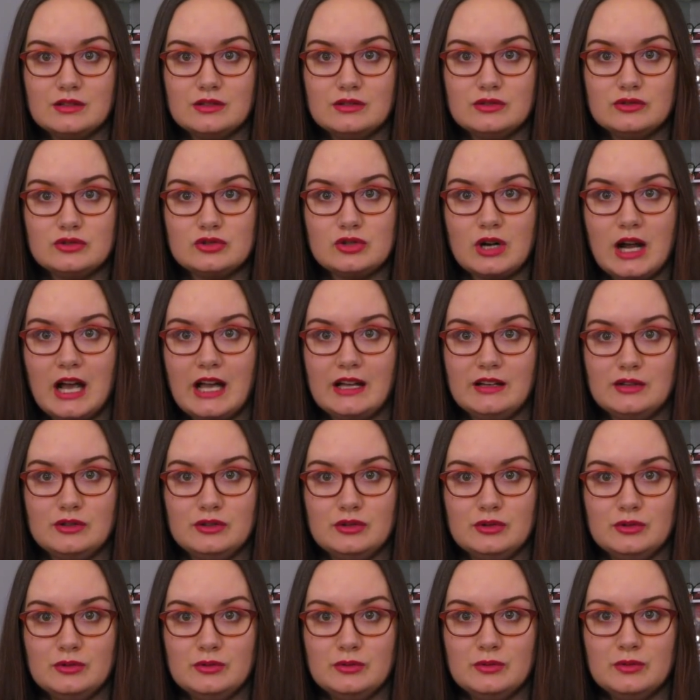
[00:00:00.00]
try
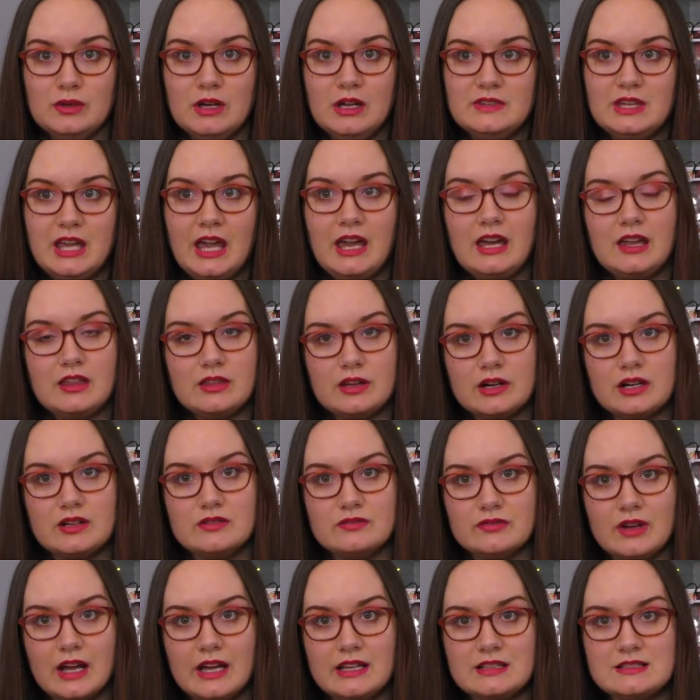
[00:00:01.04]
to take their
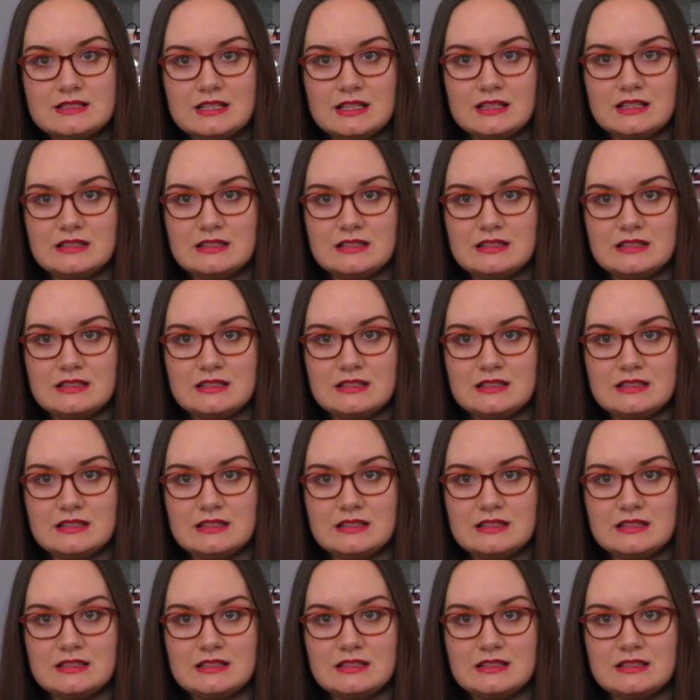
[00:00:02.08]
advice in